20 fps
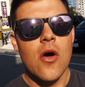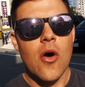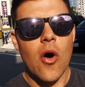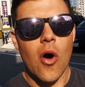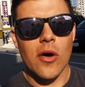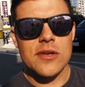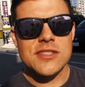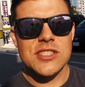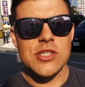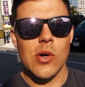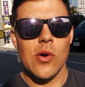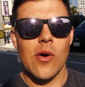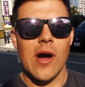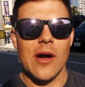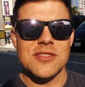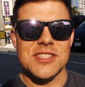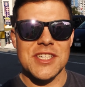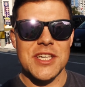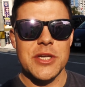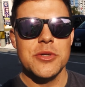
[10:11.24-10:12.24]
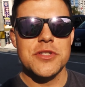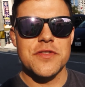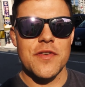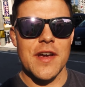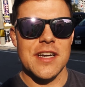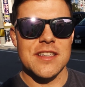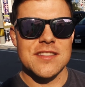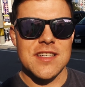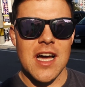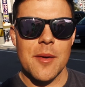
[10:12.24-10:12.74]
Also, I was a huge
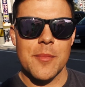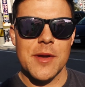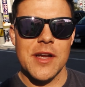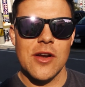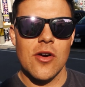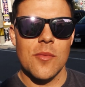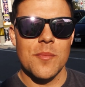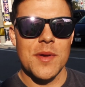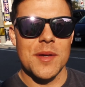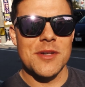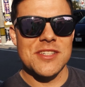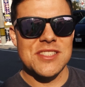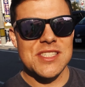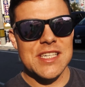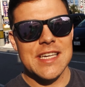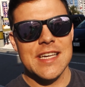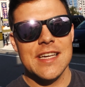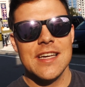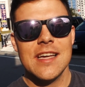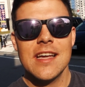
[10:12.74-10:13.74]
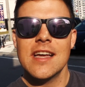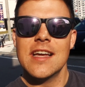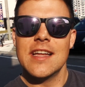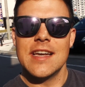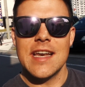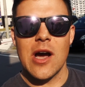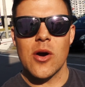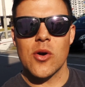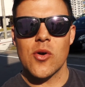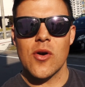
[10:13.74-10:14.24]
fan of Top Gear on
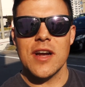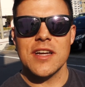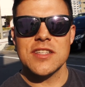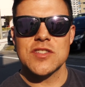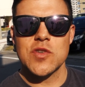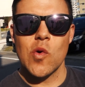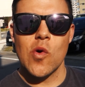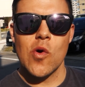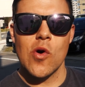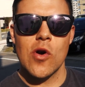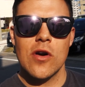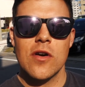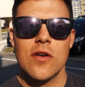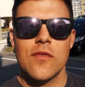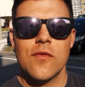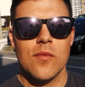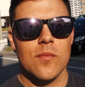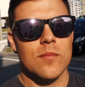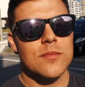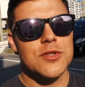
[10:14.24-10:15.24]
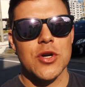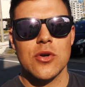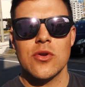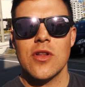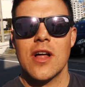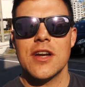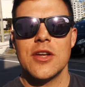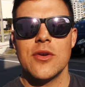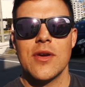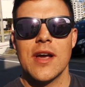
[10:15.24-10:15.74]
BBC, now Grand Tour. I'm sure a
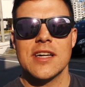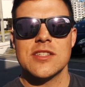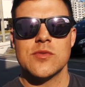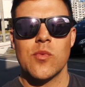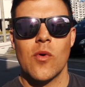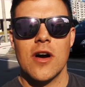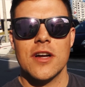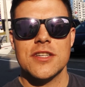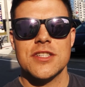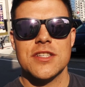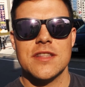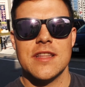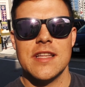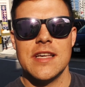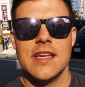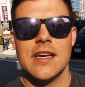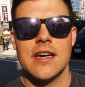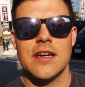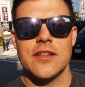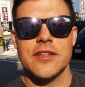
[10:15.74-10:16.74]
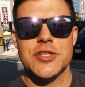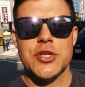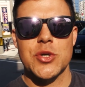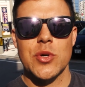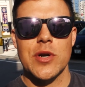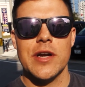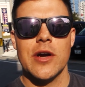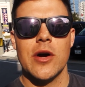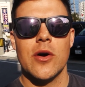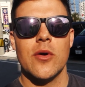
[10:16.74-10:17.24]
lot of you guys watched the
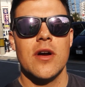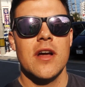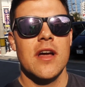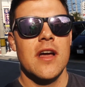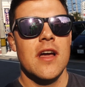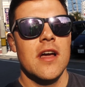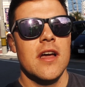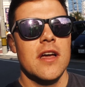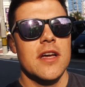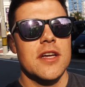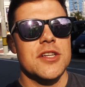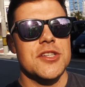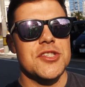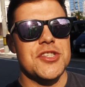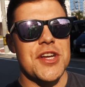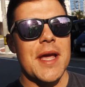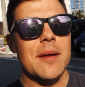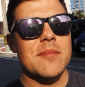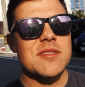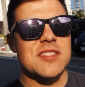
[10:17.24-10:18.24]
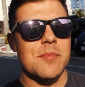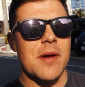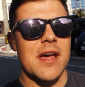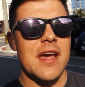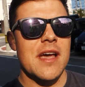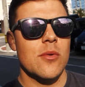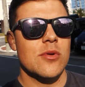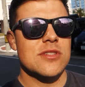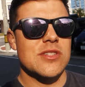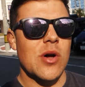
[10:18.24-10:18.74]
trio. James
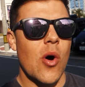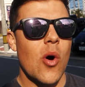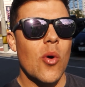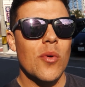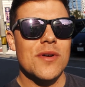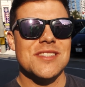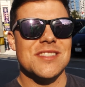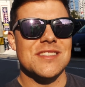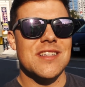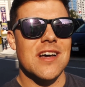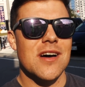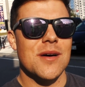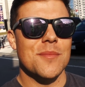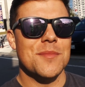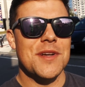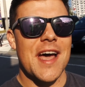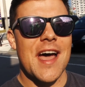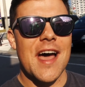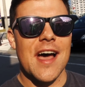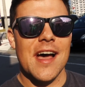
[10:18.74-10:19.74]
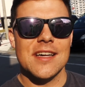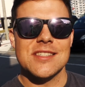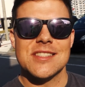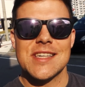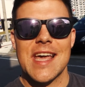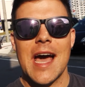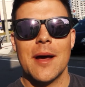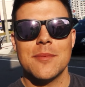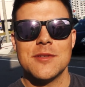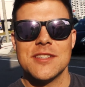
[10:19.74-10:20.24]
May was always dubbed as
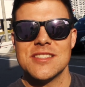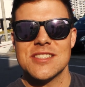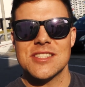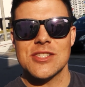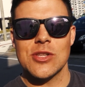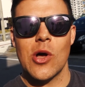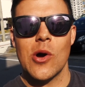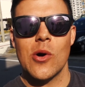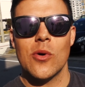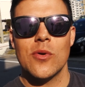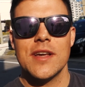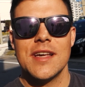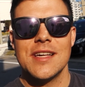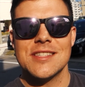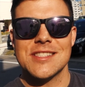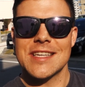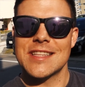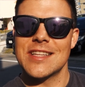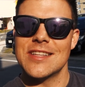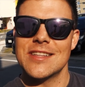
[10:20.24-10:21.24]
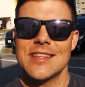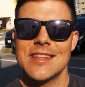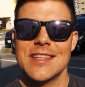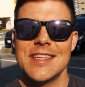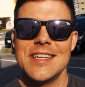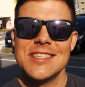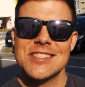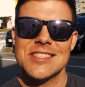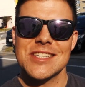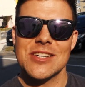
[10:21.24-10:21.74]
Captain Slow. He's like the
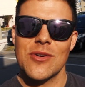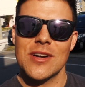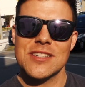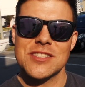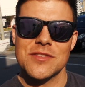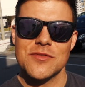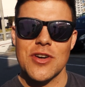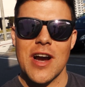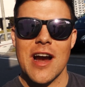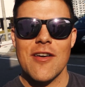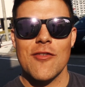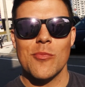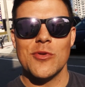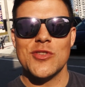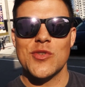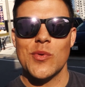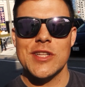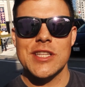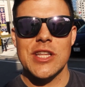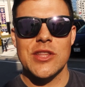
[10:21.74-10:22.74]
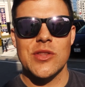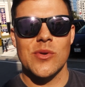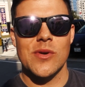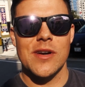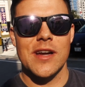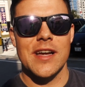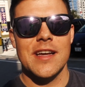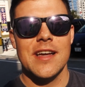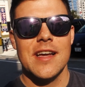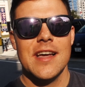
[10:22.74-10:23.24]
least aggressive driver between the
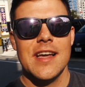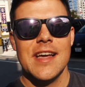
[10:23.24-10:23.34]
three.